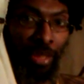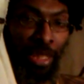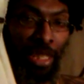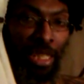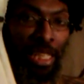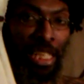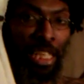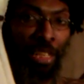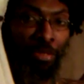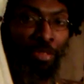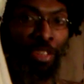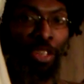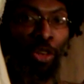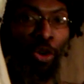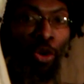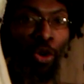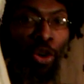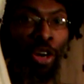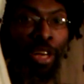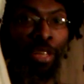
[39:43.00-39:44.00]
even
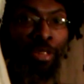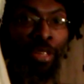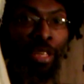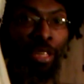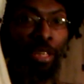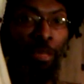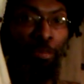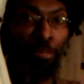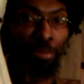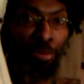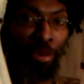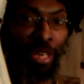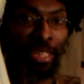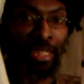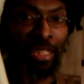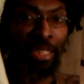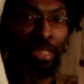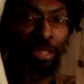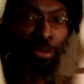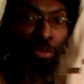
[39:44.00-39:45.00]
on the
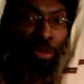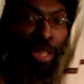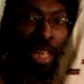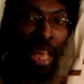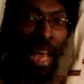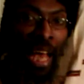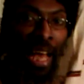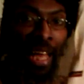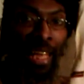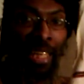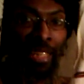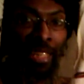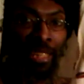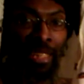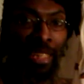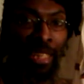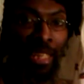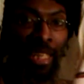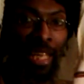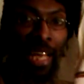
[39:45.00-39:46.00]
present
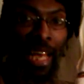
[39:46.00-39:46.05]
reality.